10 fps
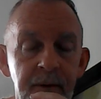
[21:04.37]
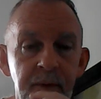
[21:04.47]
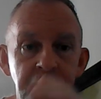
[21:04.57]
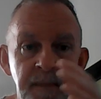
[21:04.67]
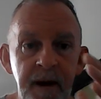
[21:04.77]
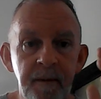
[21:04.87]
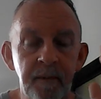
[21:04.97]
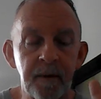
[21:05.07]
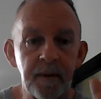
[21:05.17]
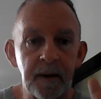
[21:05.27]
to
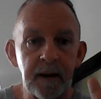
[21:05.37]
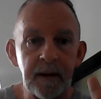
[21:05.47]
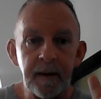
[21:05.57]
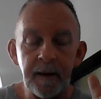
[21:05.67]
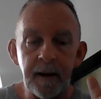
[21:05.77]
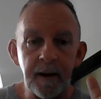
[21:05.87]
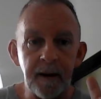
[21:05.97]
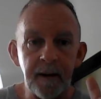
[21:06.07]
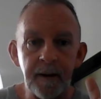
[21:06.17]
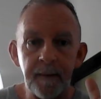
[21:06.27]
remember,
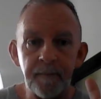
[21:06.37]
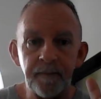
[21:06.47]
uh,